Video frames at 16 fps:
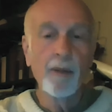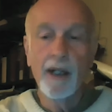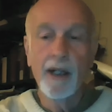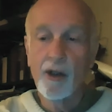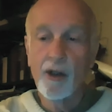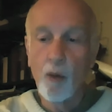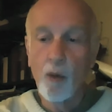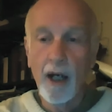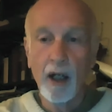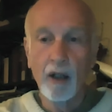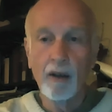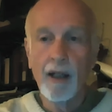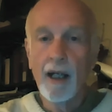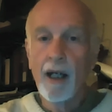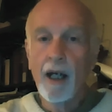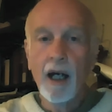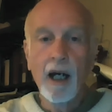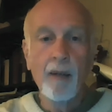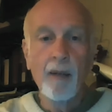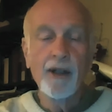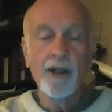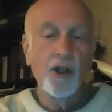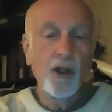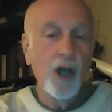as well um,
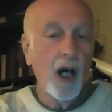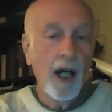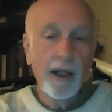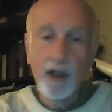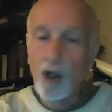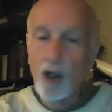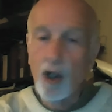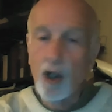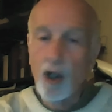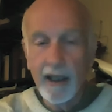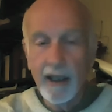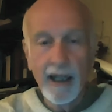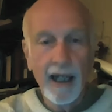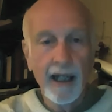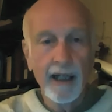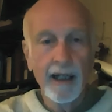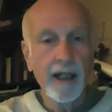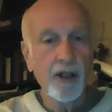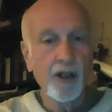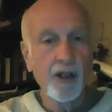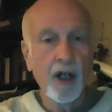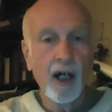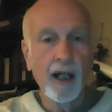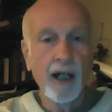it's not complicated
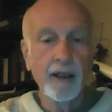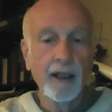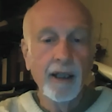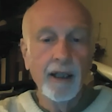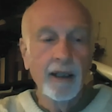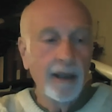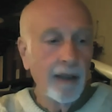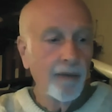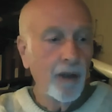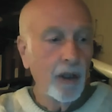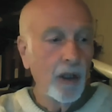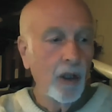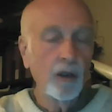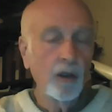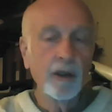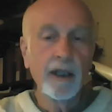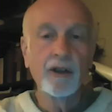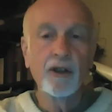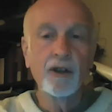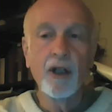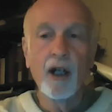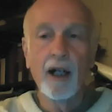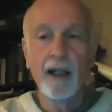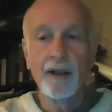it's not difficult it's
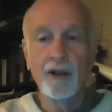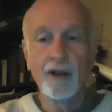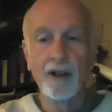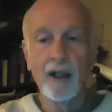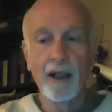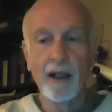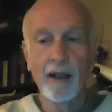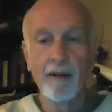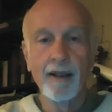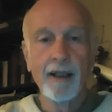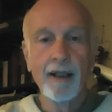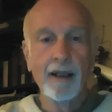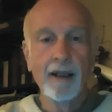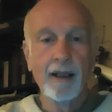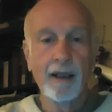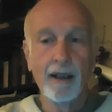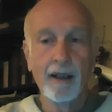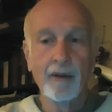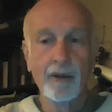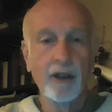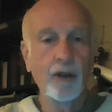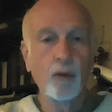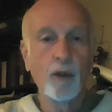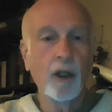not uh, uh,
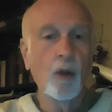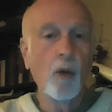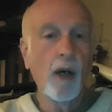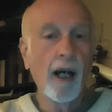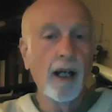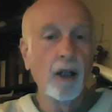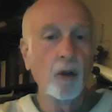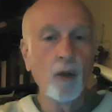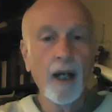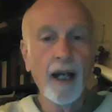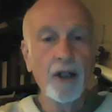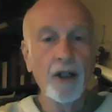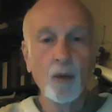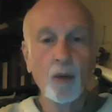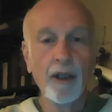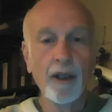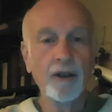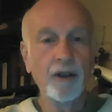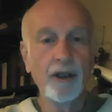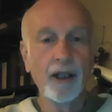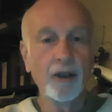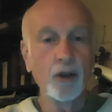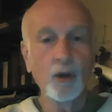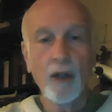doesn't require graduate
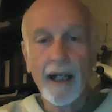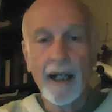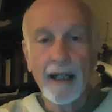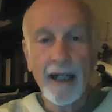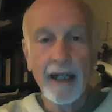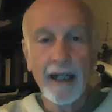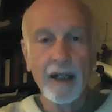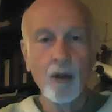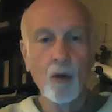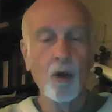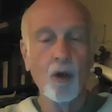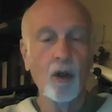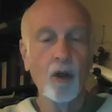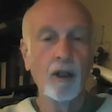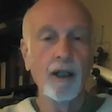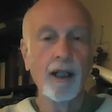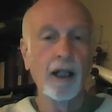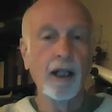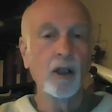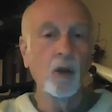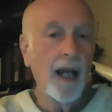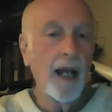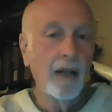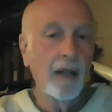uh, training or a
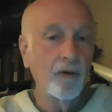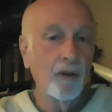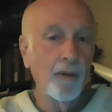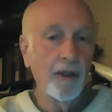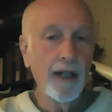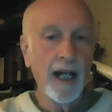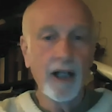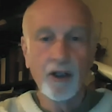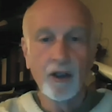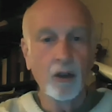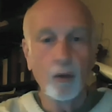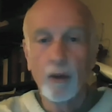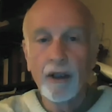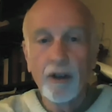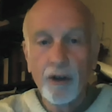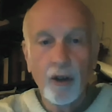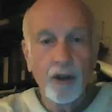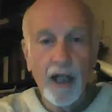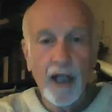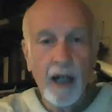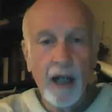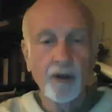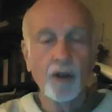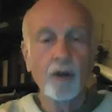grant from the national research
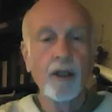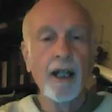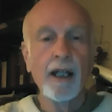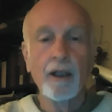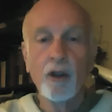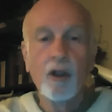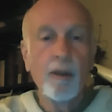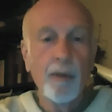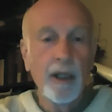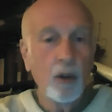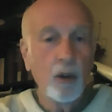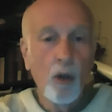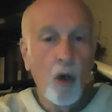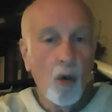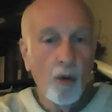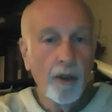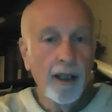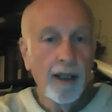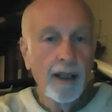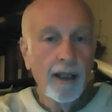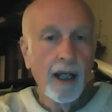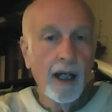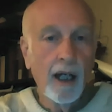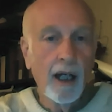council you can be your own
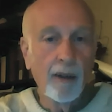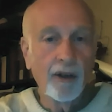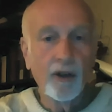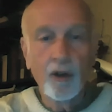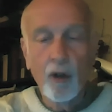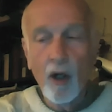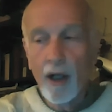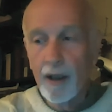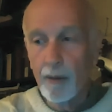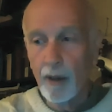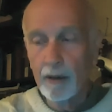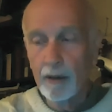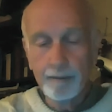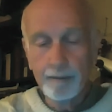uh, astronomer